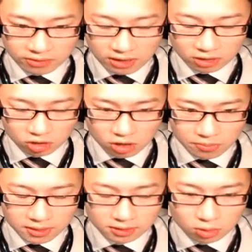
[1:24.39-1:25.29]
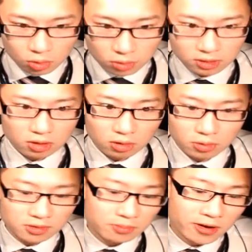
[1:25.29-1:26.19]
and comment all the
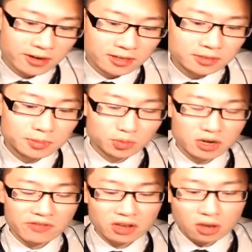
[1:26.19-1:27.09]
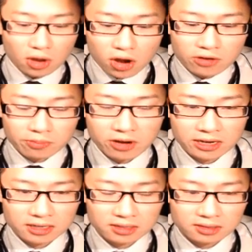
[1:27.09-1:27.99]
closing brackets, because we're gonna have a lot of
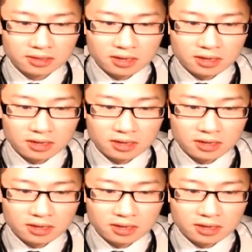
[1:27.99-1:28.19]
brackets.